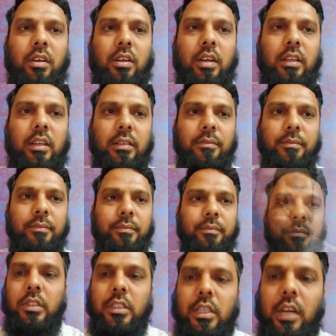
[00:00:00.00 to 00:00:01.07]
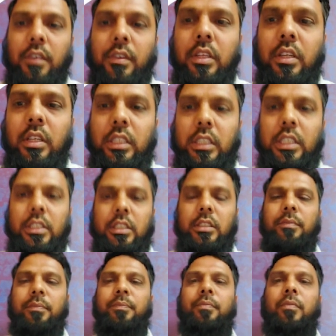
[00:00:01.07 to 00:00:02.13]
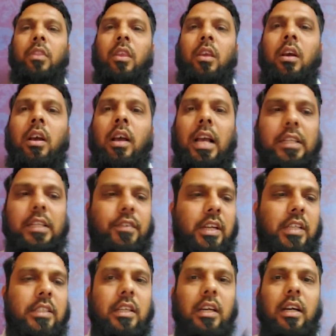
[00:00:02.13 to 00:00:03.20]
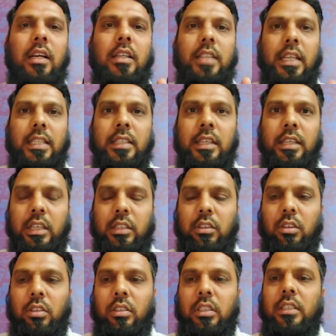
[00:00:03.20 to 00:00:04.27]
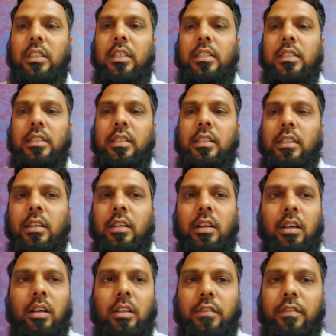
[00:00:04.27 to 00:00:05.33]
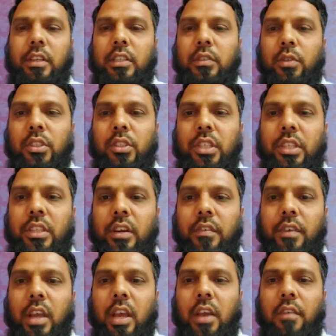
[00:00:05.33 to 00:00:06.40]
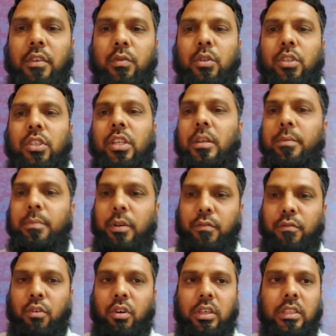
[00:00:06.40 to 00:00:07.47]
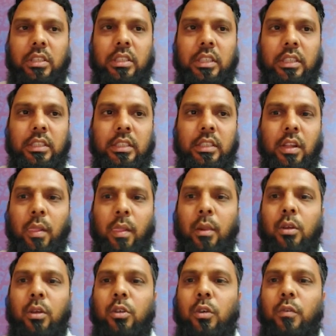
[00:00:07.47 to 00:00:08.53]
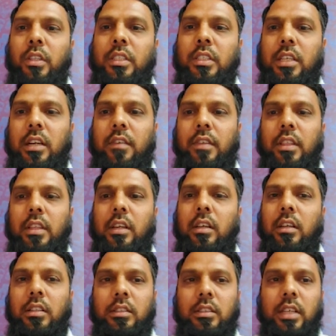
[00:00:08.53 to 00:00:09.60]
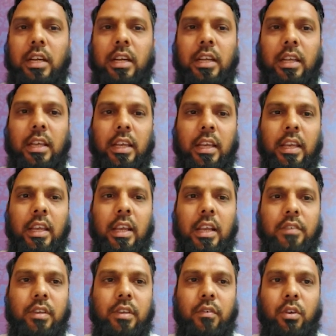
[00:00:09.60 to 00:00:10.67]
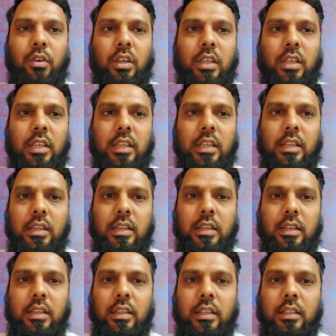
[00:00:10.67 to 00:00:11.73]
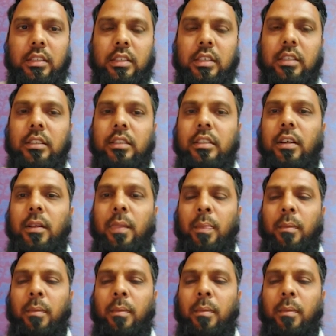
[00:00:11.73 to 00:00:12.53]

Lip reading: right? We'll start with our discussion. As far as science and technology is concerned, the first question that we have is question number 46. So we'll start with that in set A, as we have already discussed,